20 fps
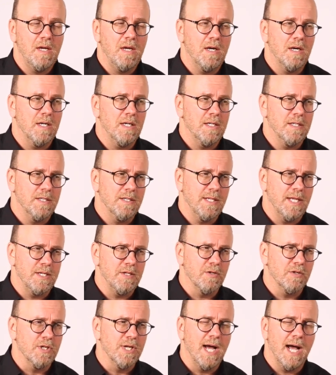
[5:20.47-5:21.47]
Uh, that
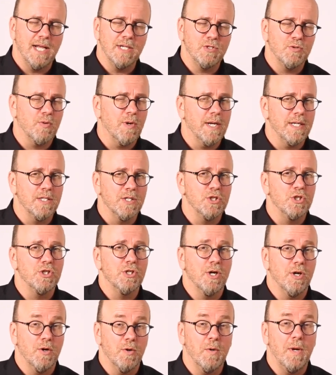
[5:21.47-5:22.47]
you're not trying to
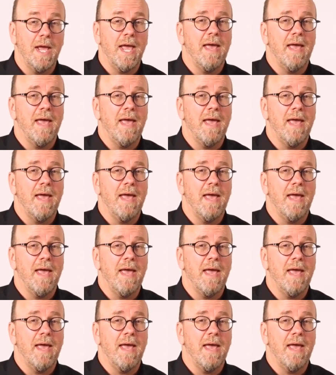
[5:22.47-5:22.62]
show